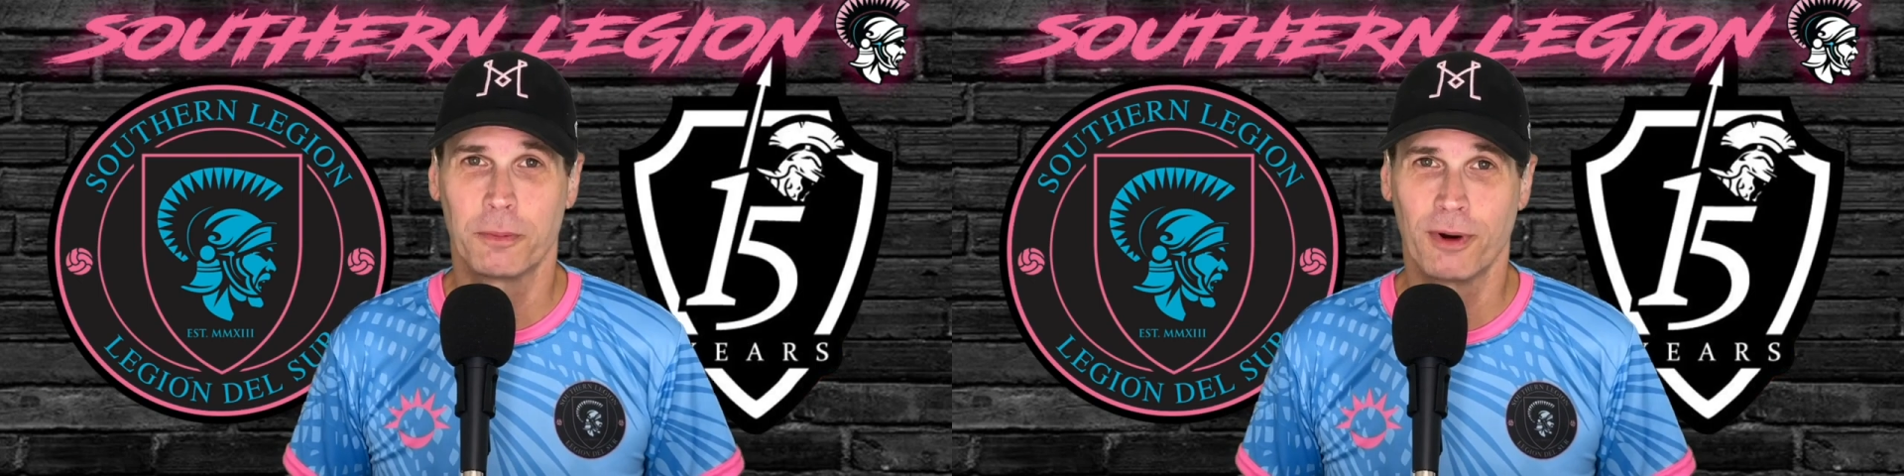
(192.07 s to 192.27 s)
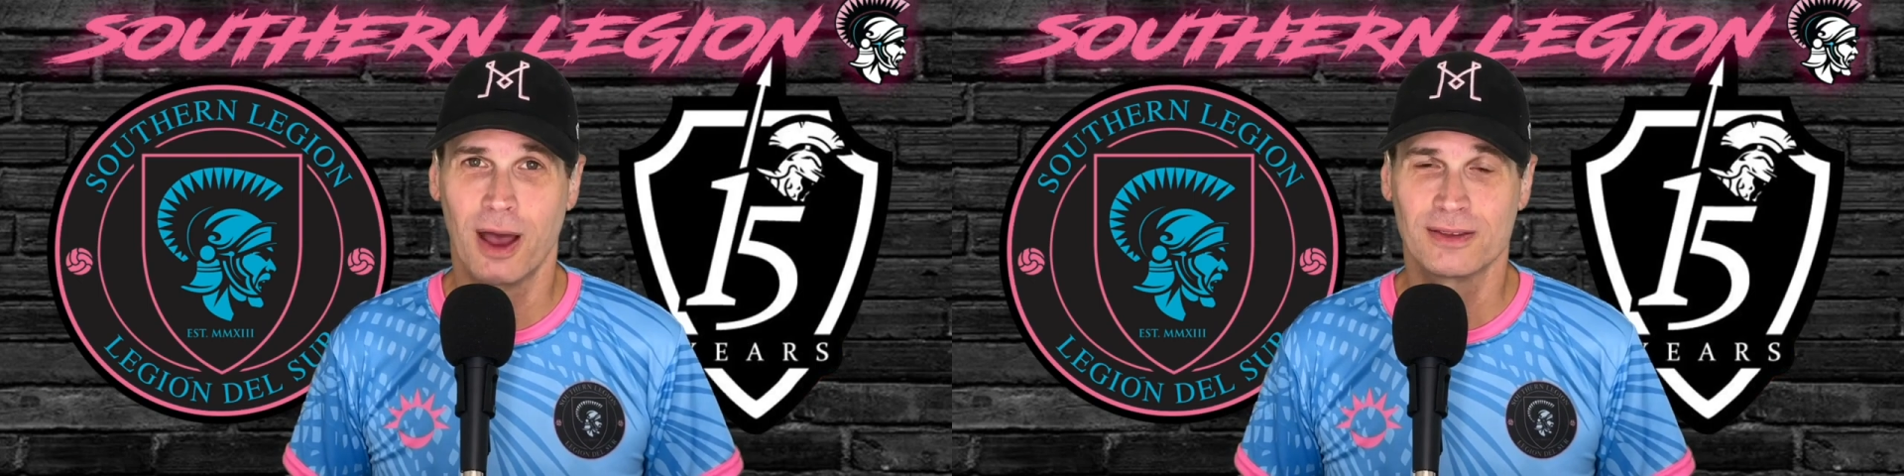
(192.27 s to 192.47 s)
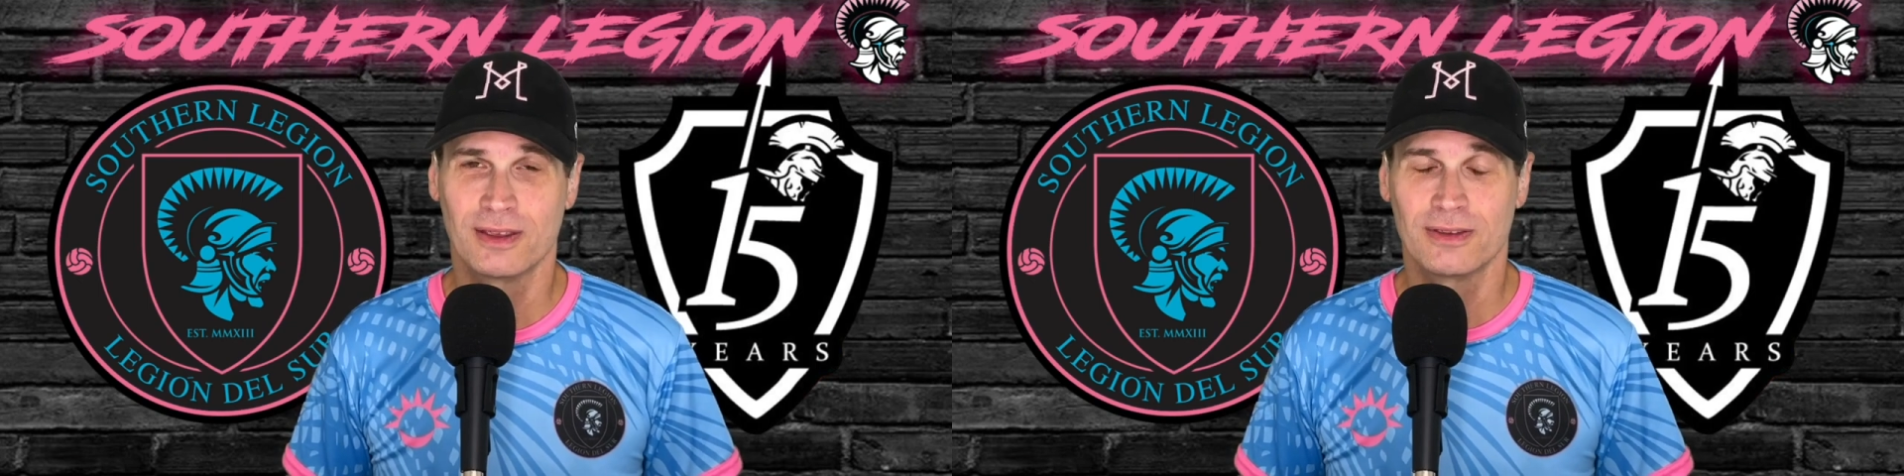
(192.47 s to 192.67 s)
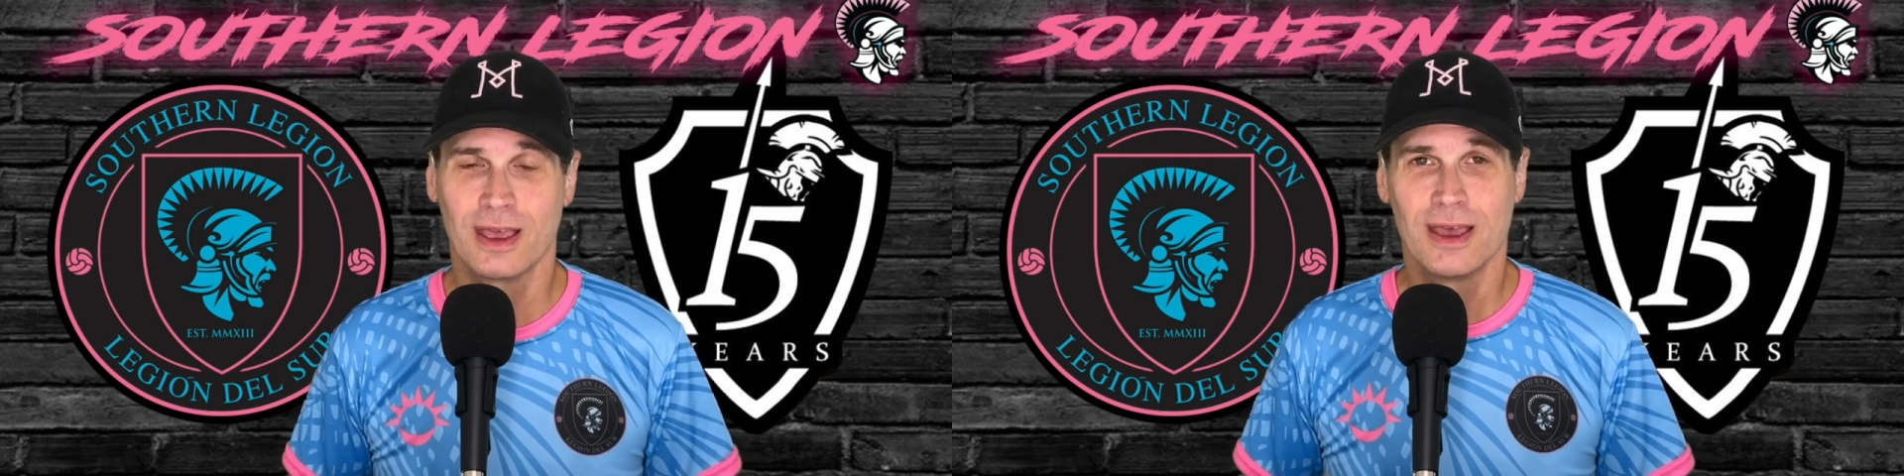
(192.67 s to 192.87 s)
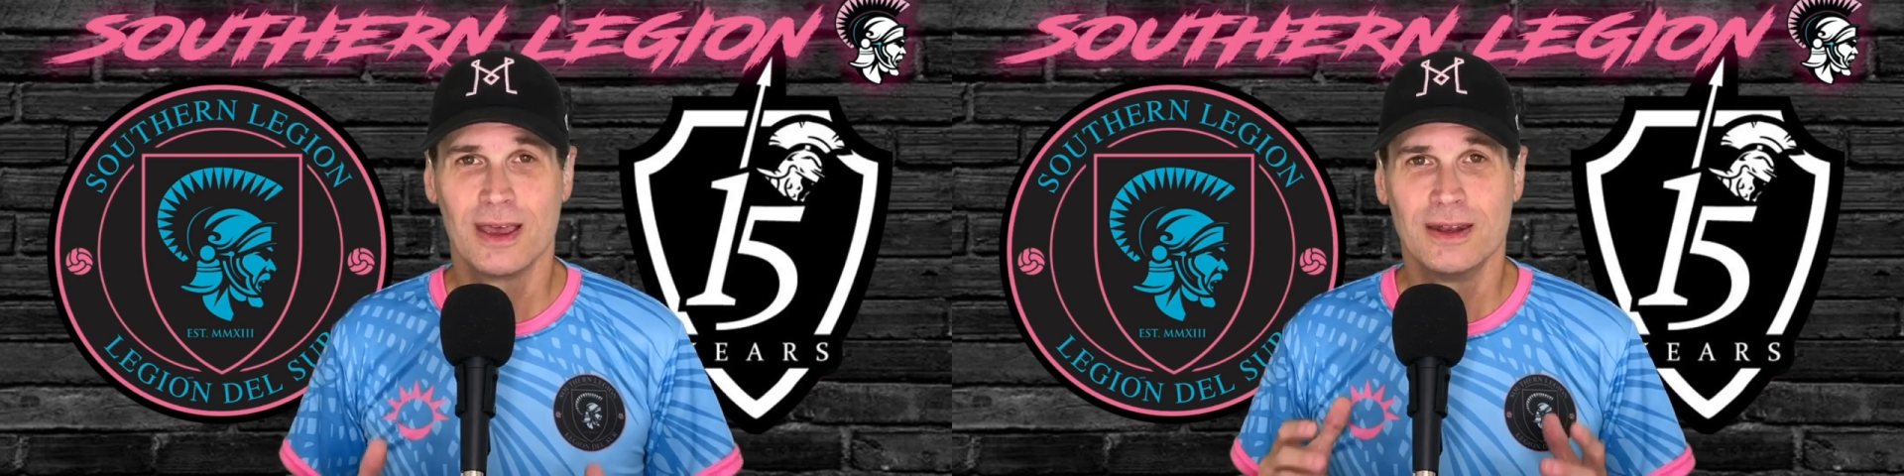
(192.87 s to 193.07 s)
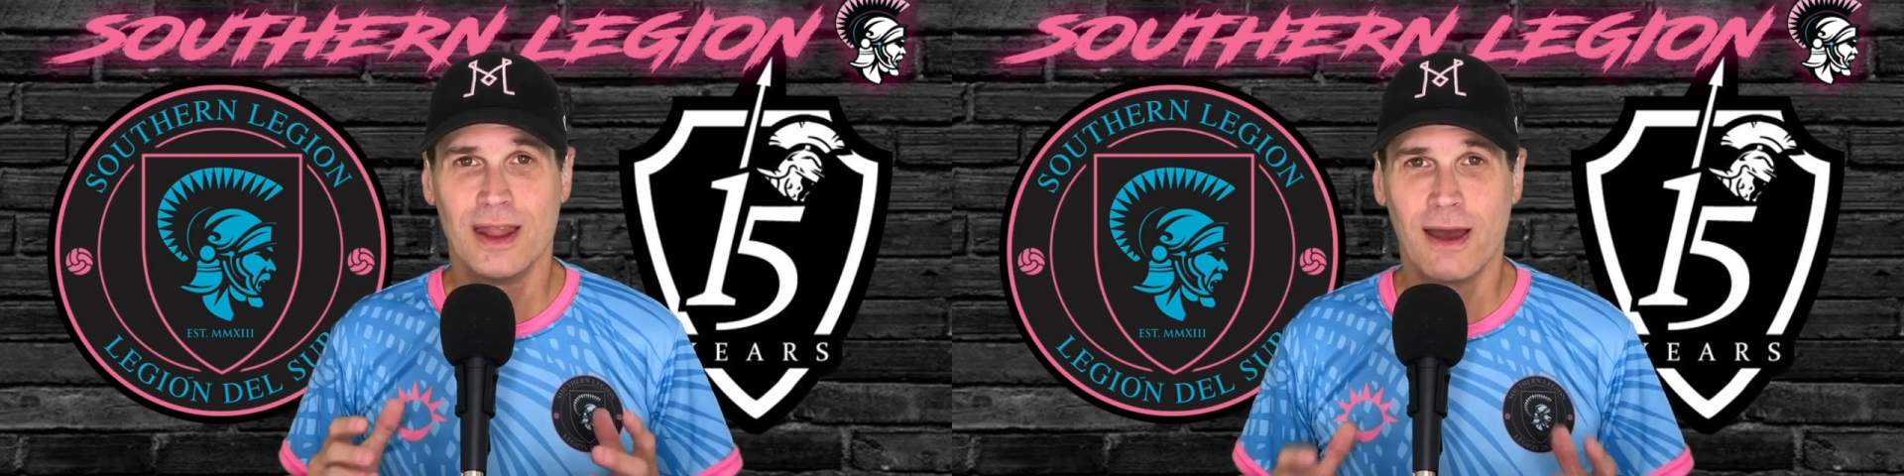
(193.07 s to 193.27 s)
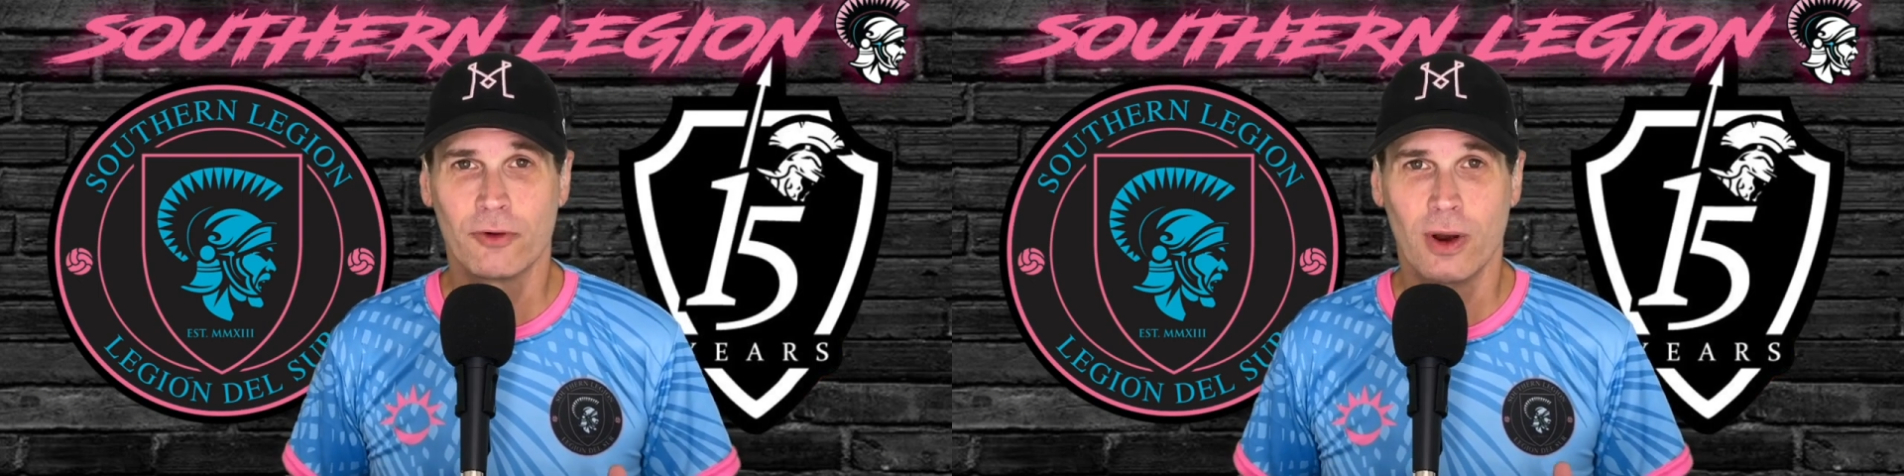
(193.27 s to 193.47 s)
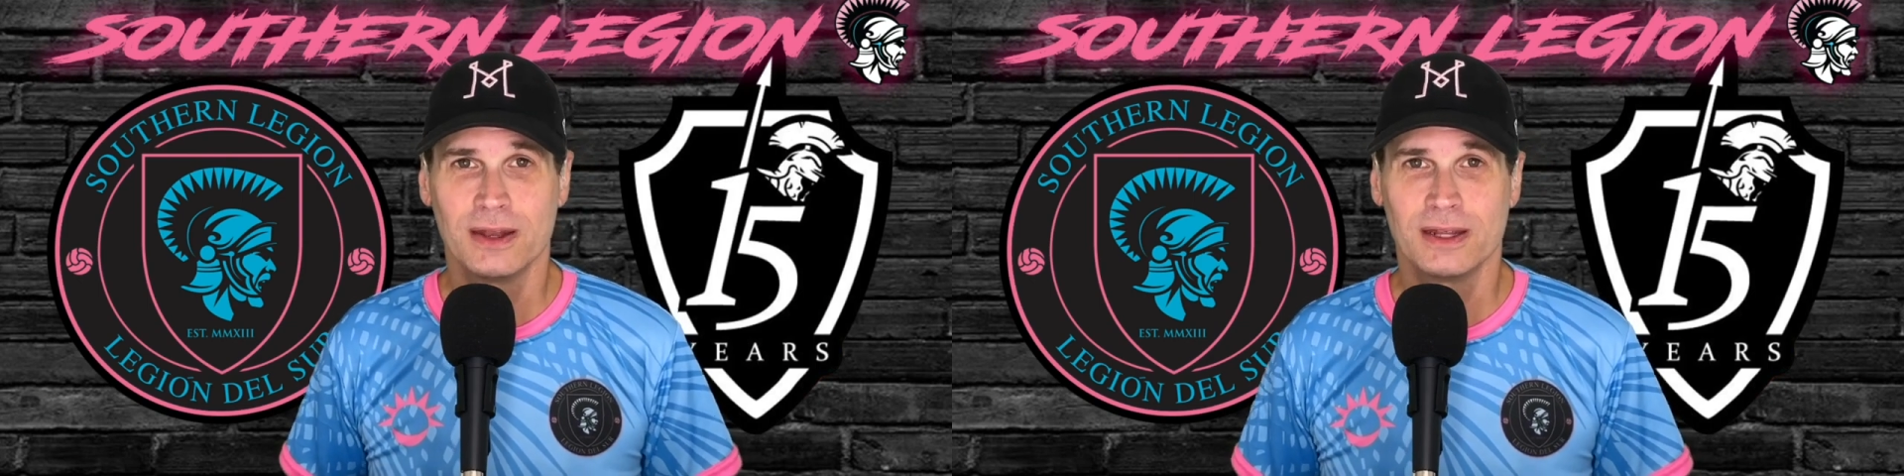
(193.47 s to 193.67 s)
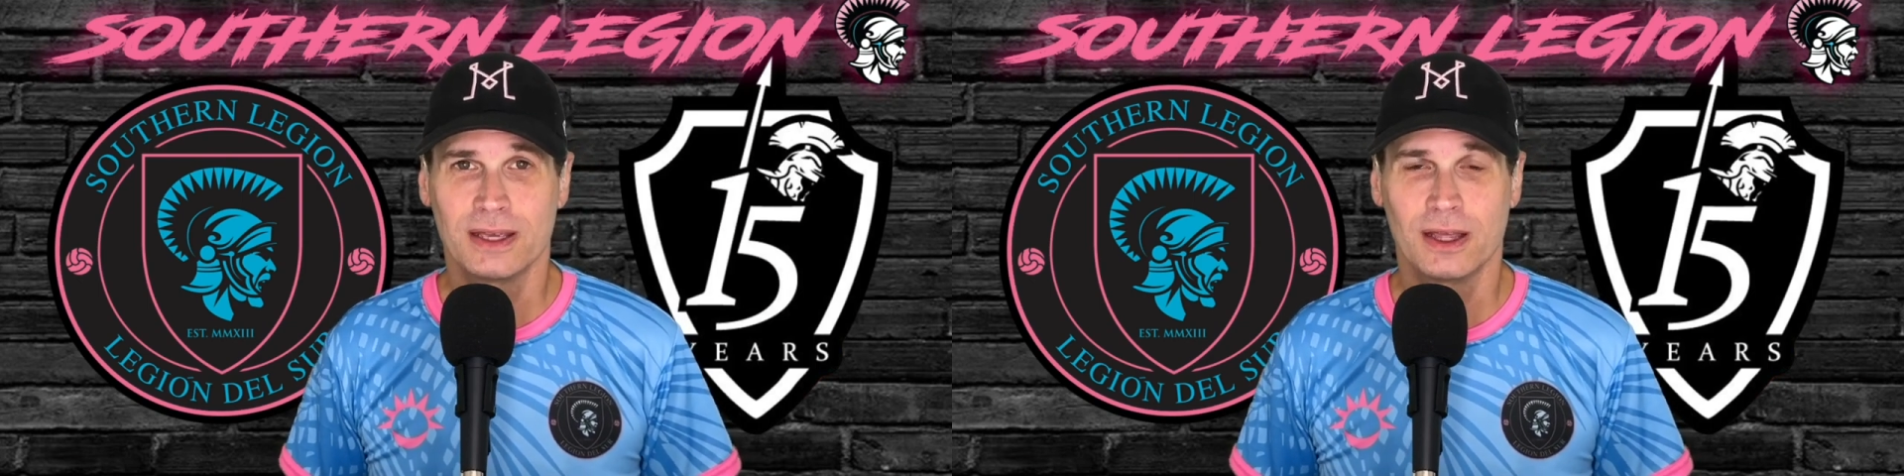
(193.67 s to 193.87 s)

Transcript: process, never ending.